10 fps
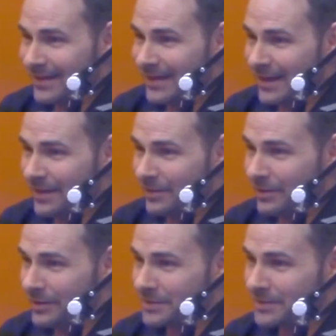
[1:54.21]

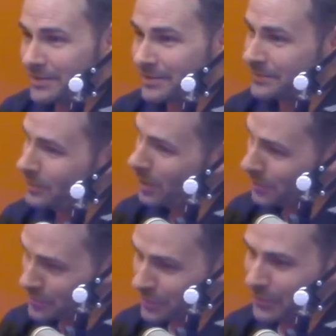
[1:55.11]
It's
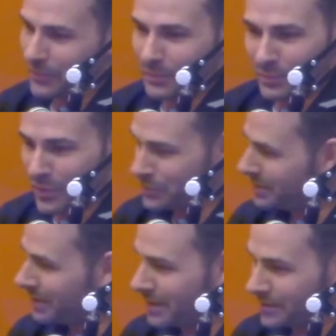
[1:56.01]
also pros
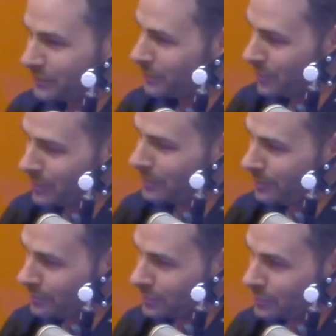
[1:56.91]
and cons for both of
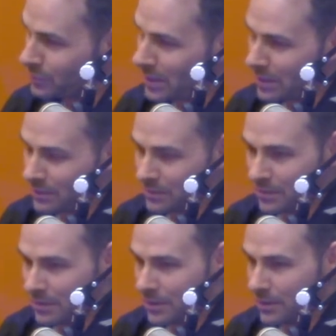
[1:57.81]
those as well.
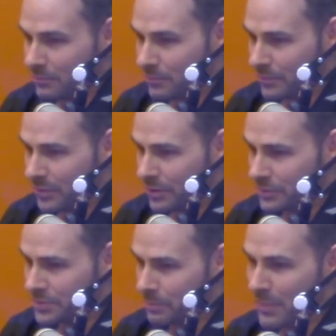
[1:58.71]
Mm-hmm.
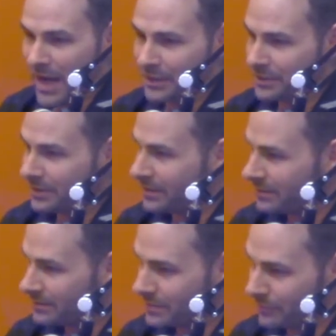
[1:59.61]
There is a
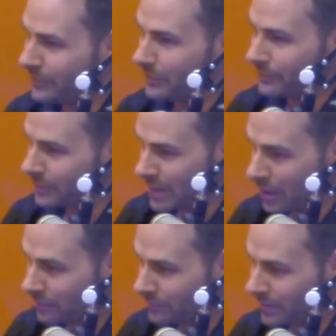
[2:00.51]
magic to film
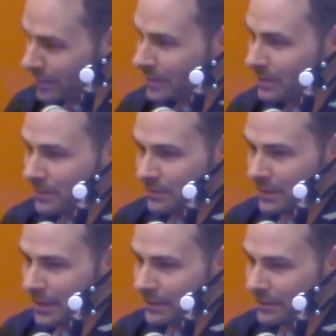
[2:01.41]
photography
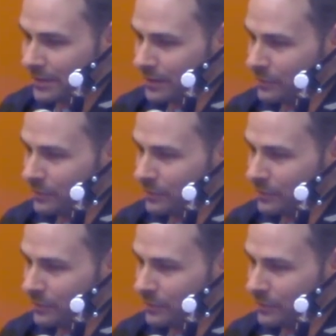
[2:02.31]
that you